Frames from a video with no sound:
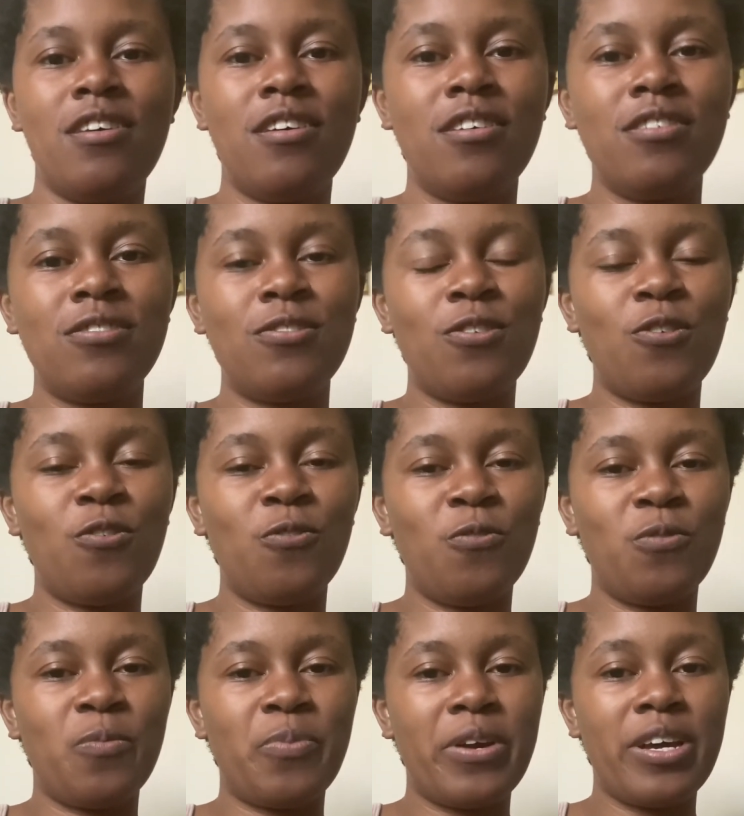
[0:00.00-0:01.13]
So
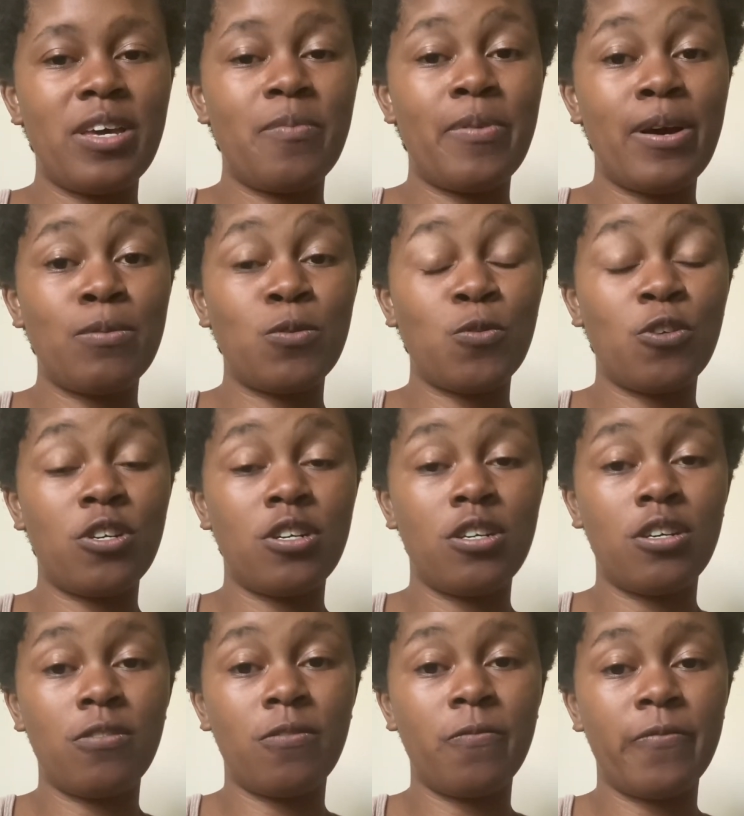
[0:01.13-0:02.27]
the Preggy Pops
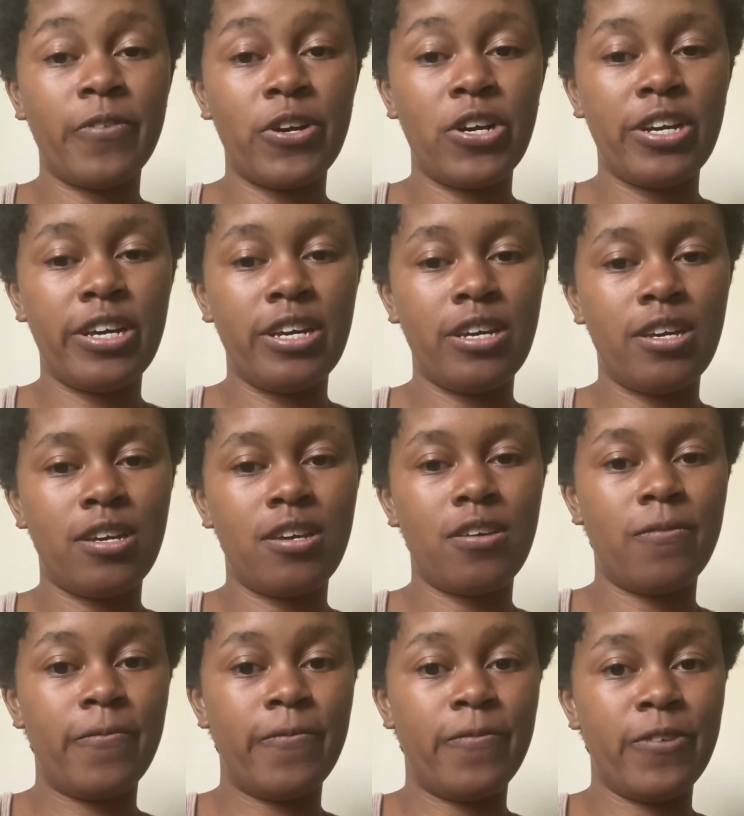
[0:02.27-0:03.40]
were very,
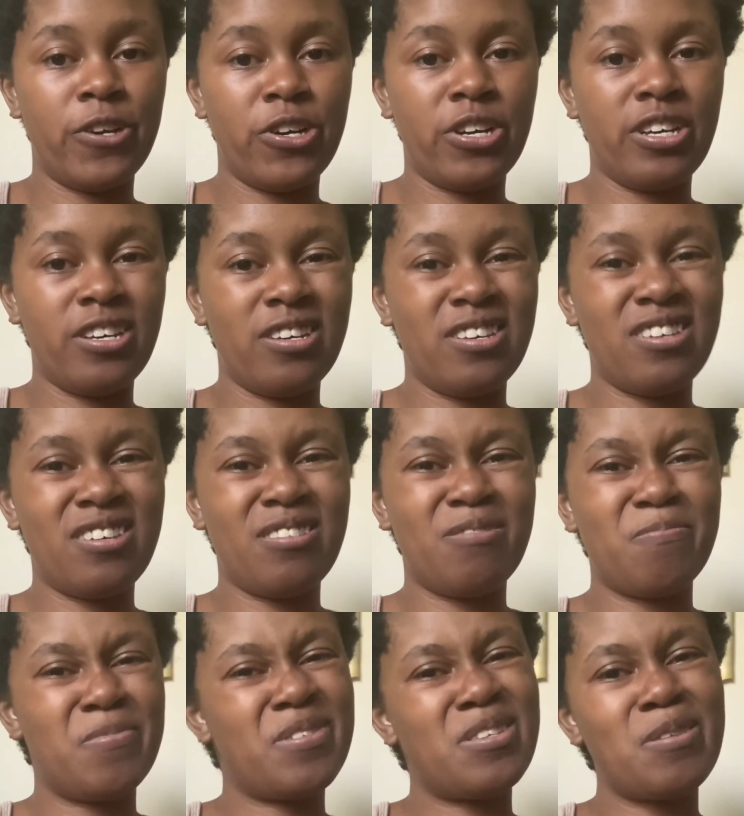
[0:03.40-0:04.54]
very good.
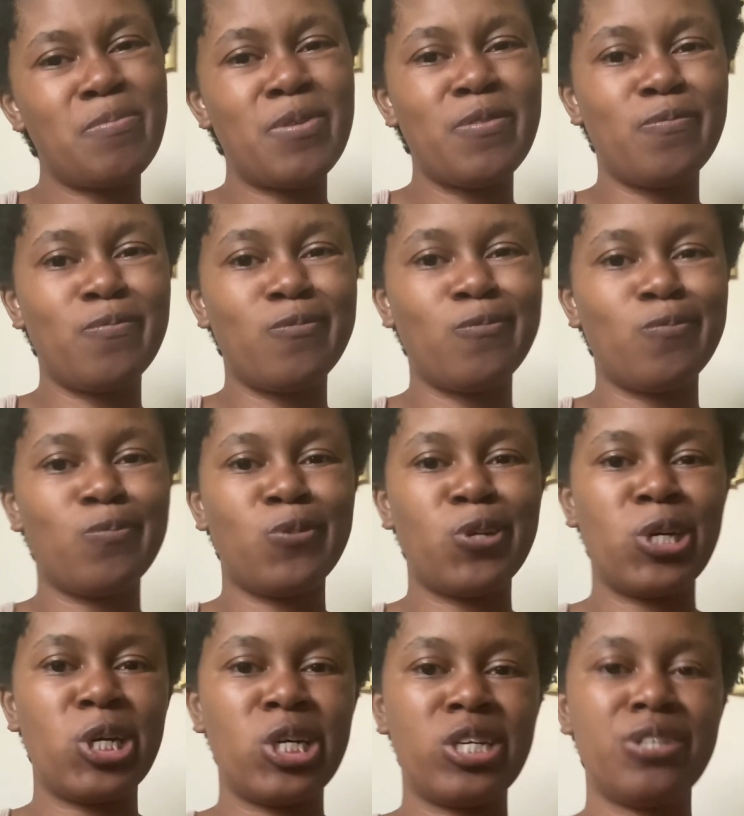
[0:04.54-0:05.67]
Some of them
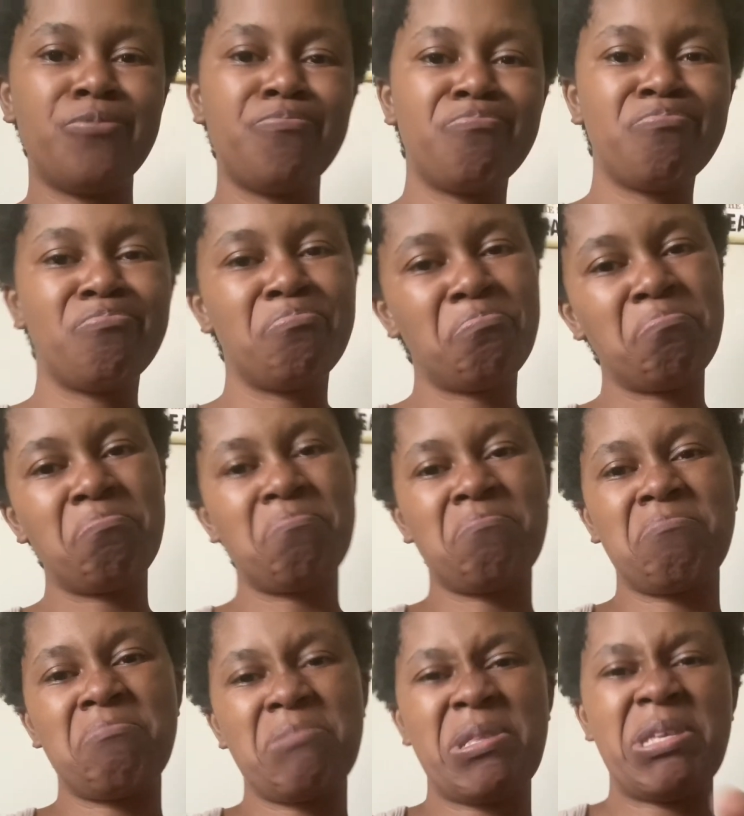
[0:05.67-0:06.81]
were,
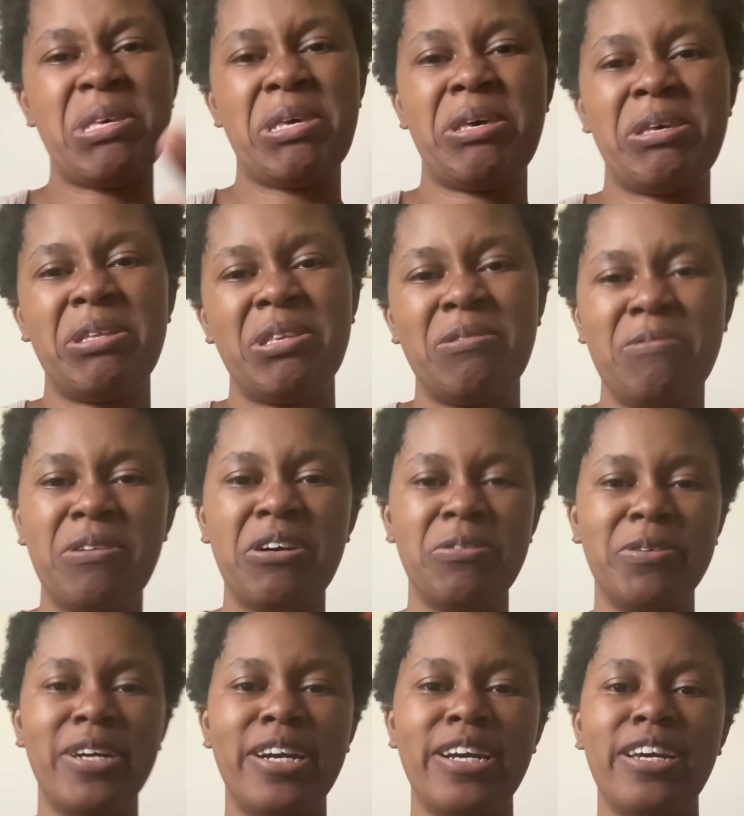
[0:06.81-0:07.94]
they were
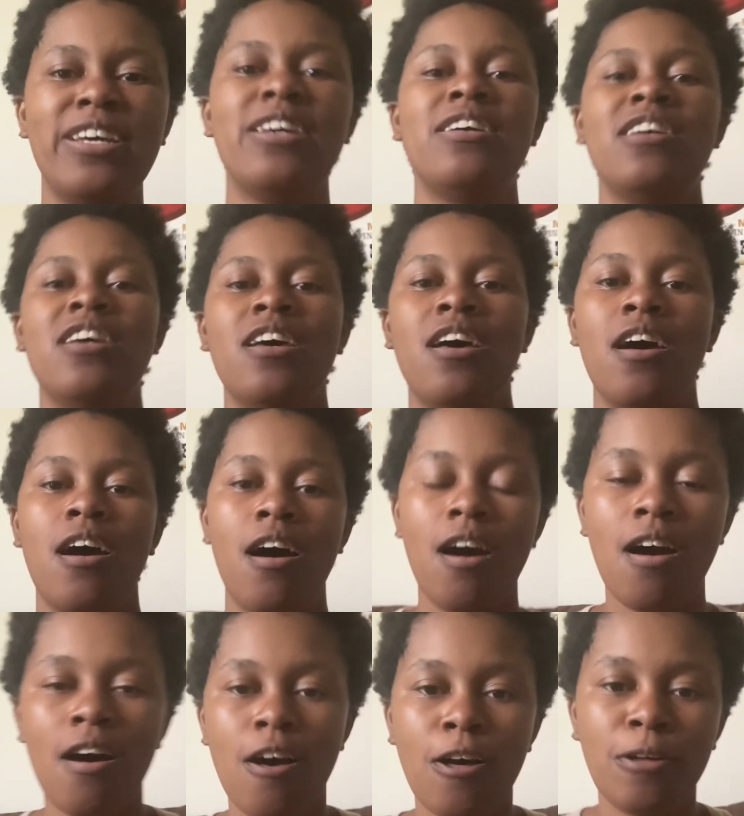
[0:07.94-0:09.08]
alright.
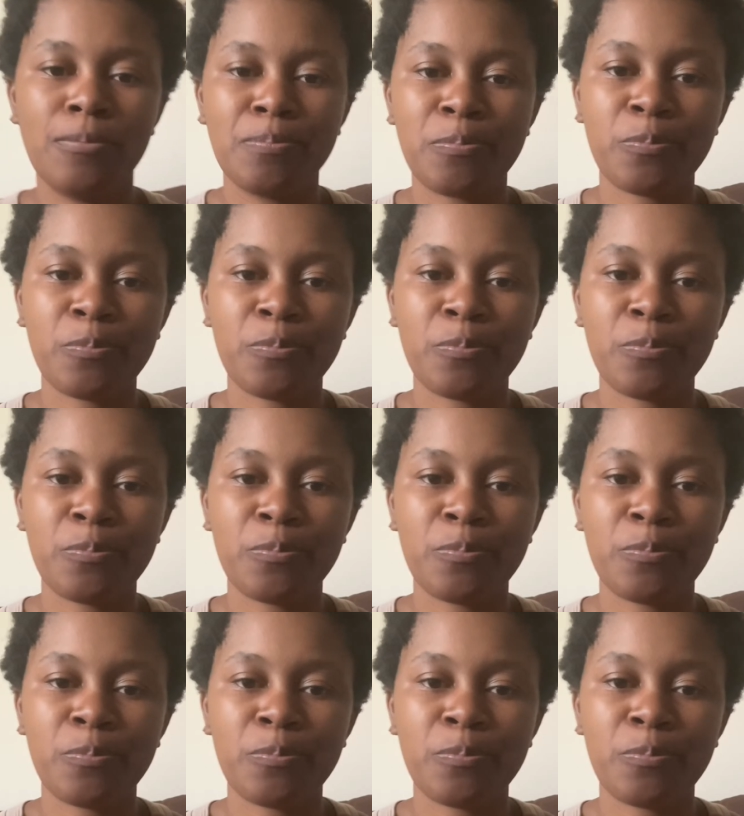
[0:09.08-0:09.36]
The